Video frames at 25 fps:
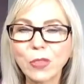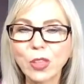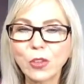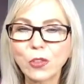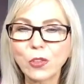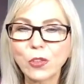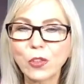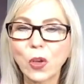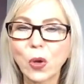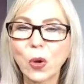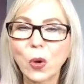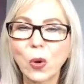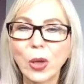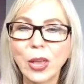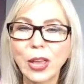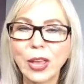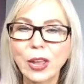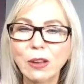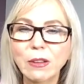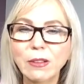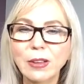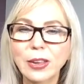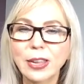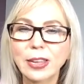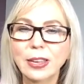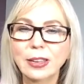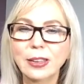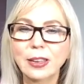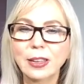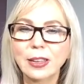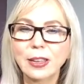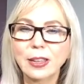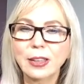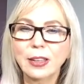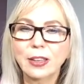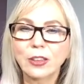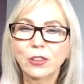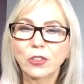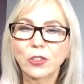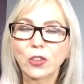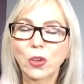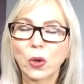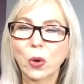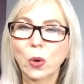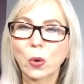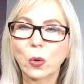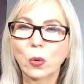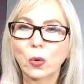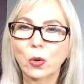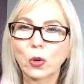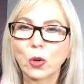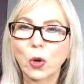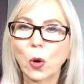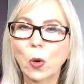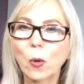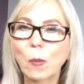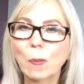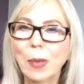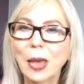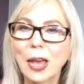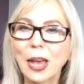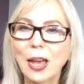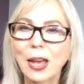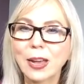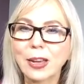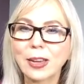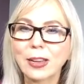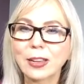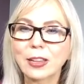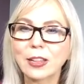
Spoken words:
So, Aaron, so go back,